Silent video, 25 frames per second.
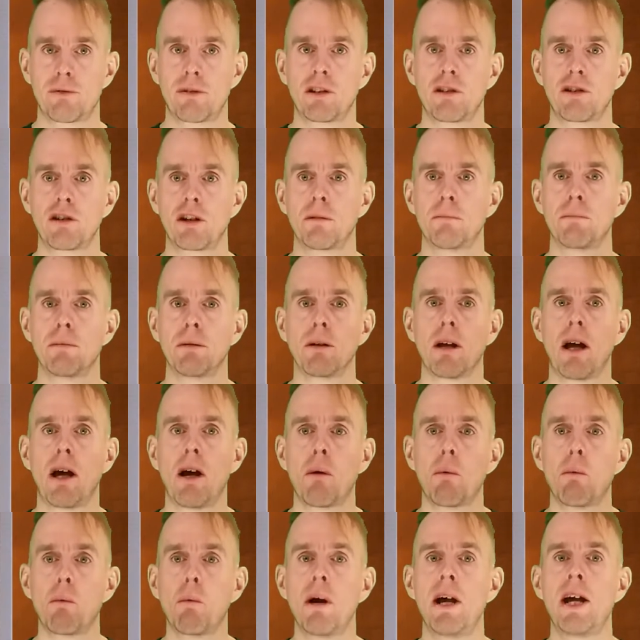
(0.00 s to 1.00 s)
For example,
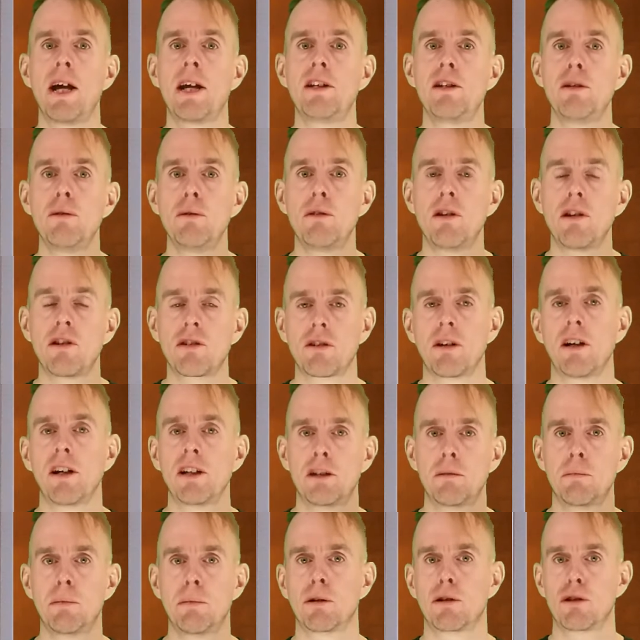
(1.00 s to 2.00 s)
where do you
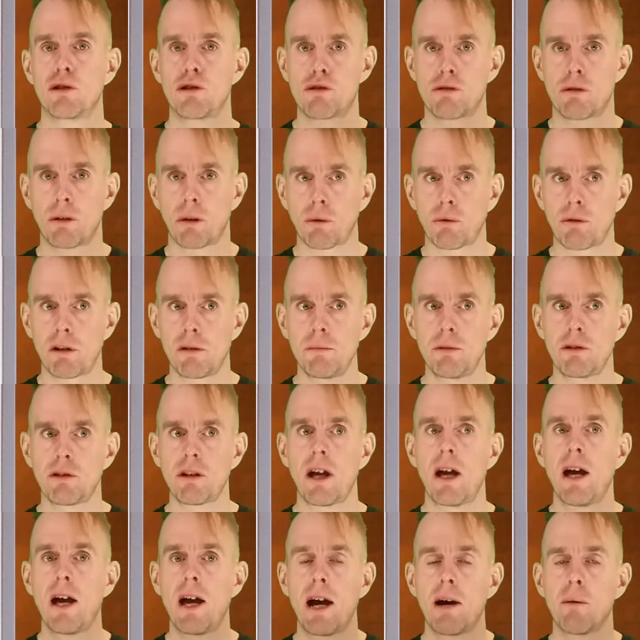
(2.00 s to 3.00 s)
decide to put control
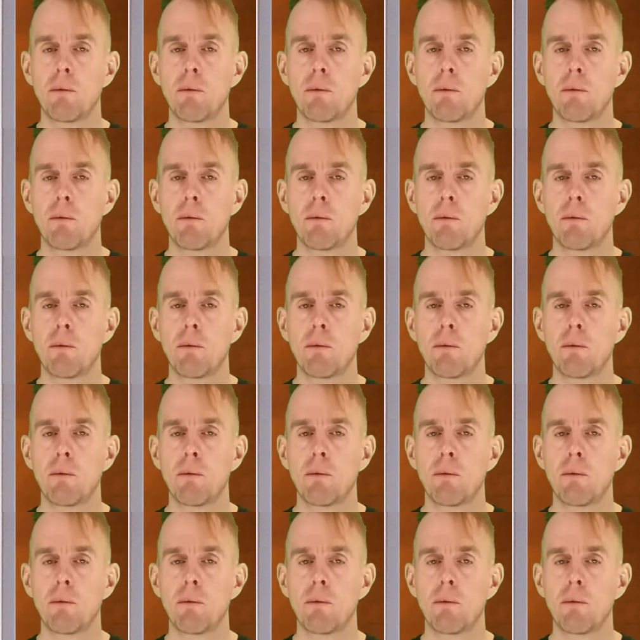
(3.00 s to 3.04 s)
rooms,